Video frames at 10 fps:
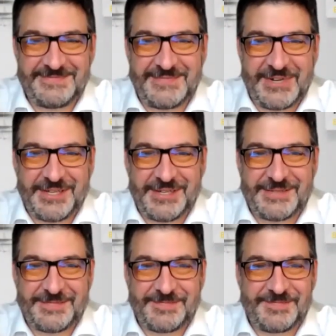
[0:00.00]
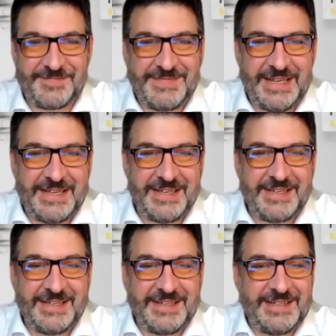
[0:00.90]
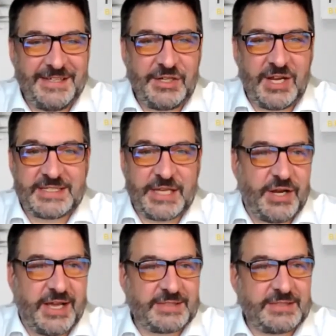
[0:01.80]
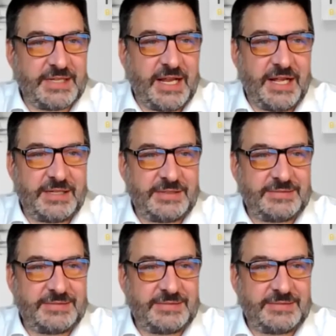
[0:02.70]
Very good. Who'd like to go next, Claire?